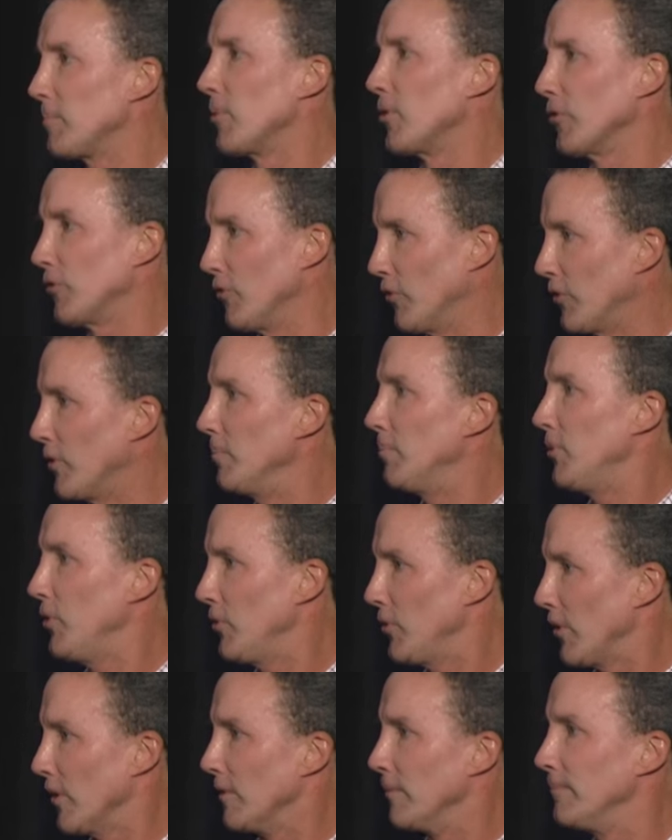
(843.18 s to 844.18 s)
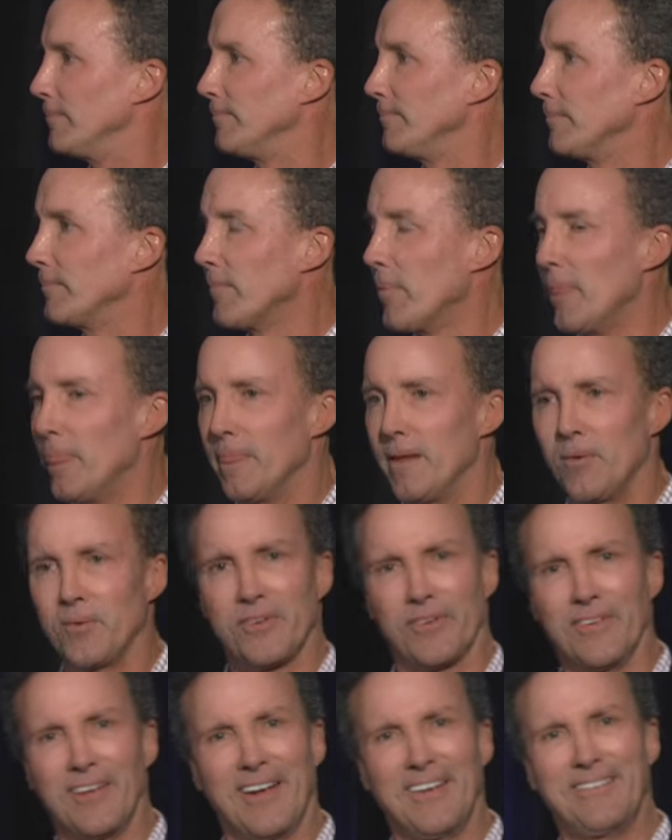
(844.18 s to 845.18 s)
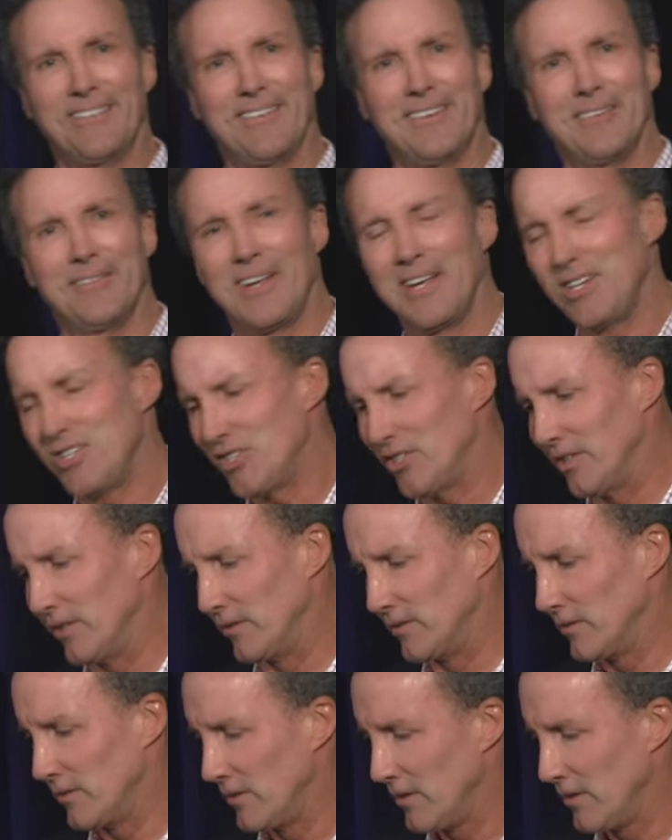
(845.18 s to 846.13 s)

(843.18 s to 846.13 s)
a personal computer. That was a nice innovation.